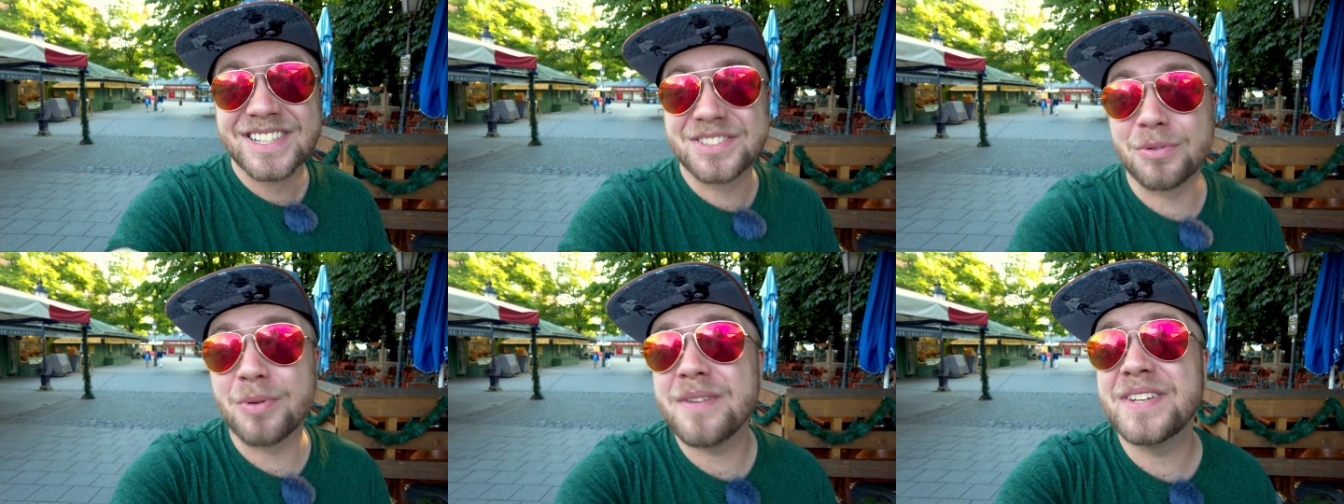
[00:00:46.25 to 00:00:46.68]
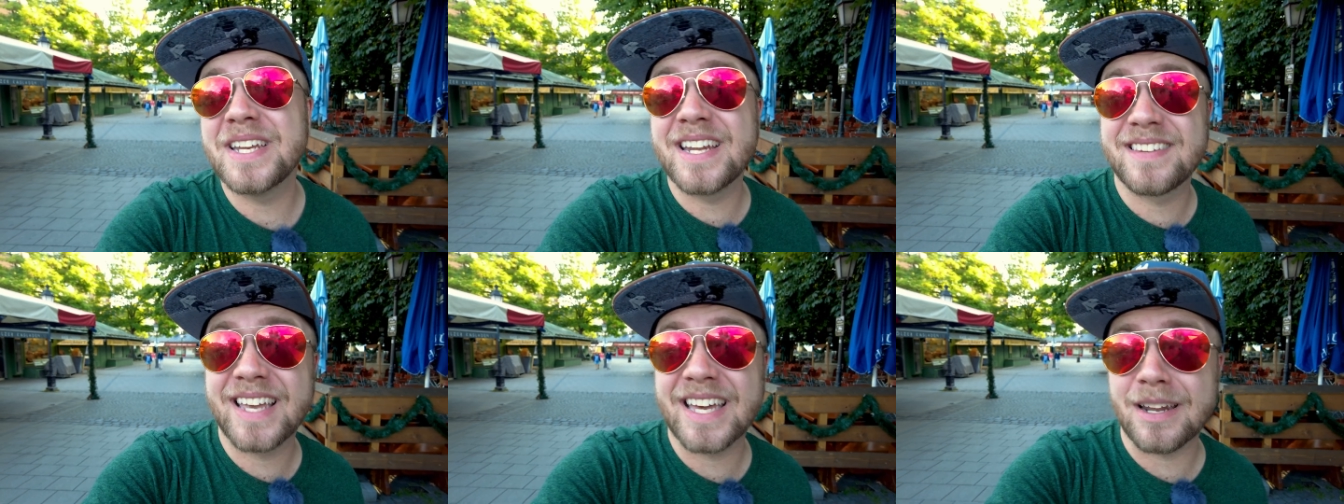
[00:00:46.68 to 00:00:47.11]
So we've
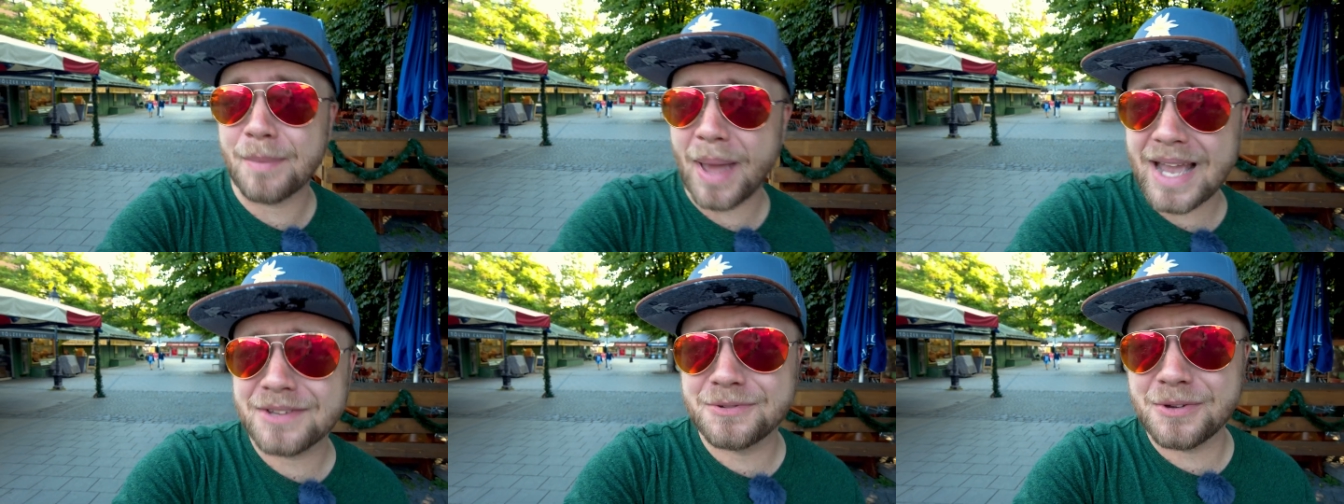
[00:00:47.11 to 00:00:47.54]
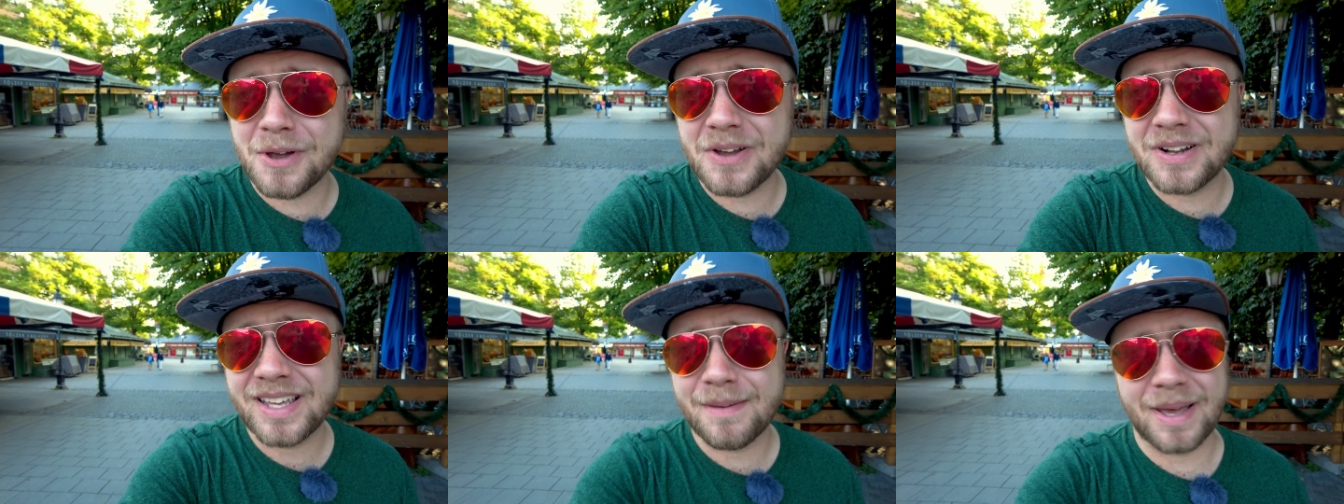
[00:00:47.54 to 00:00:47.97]
needed to get up extra
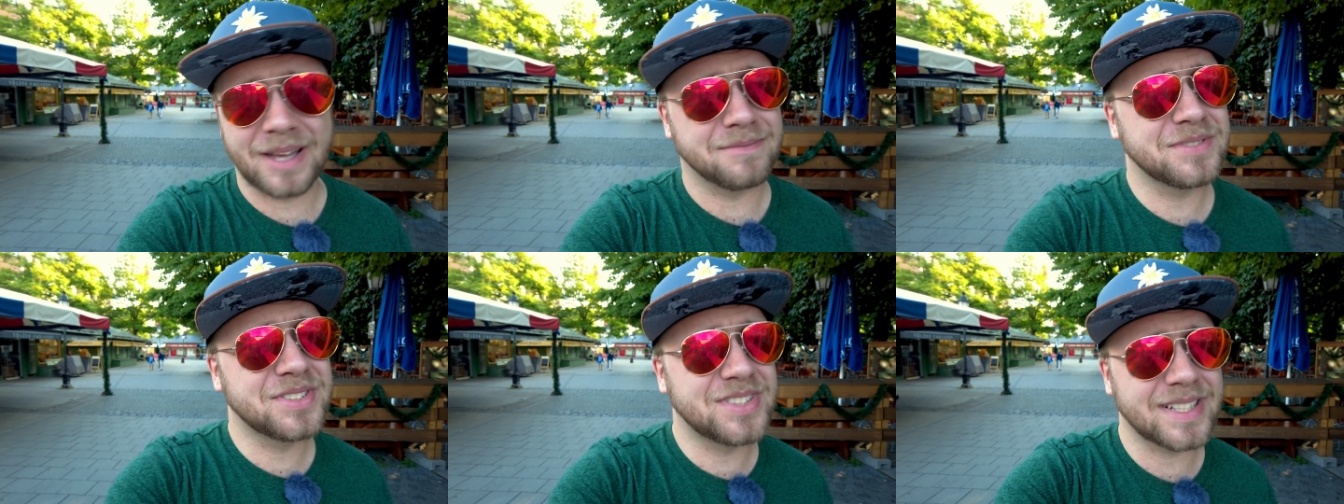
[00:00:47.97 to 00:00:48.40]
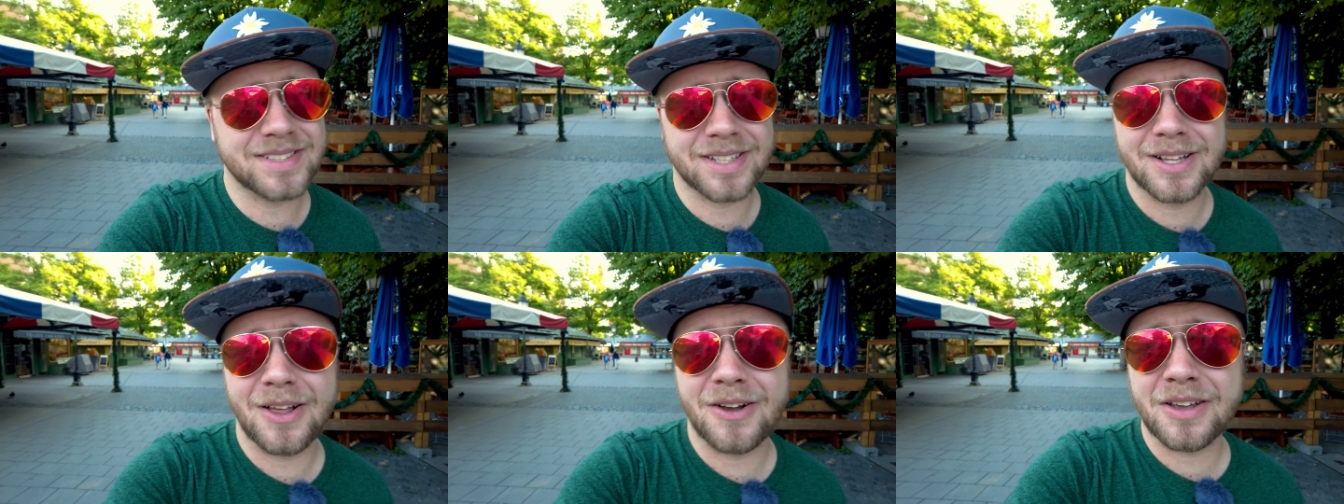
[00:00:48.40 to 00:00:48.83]
early, about 6
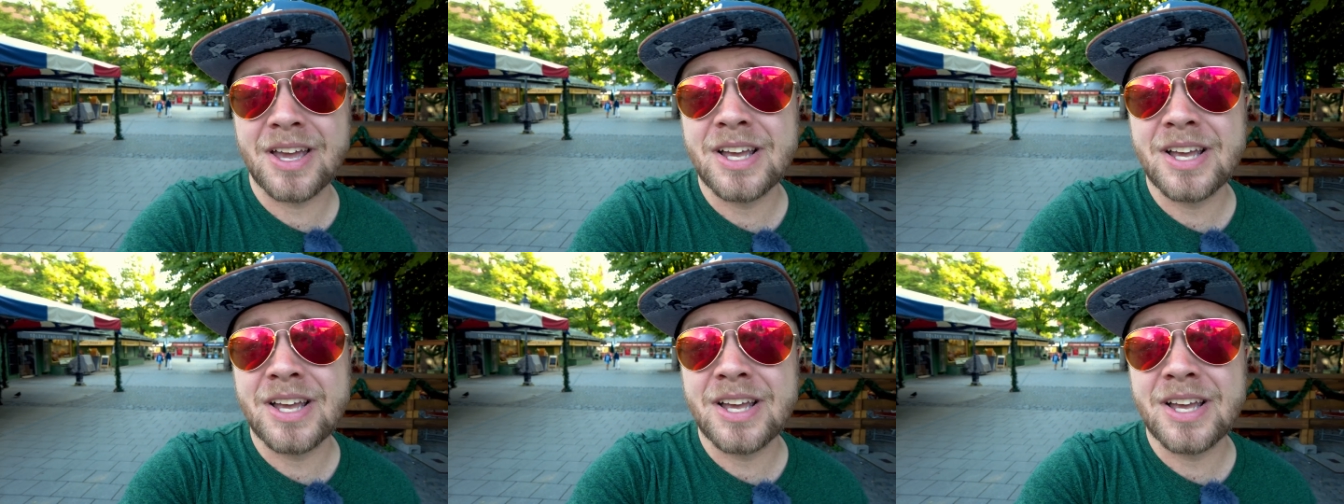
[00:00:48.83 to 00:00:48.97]
o'clock,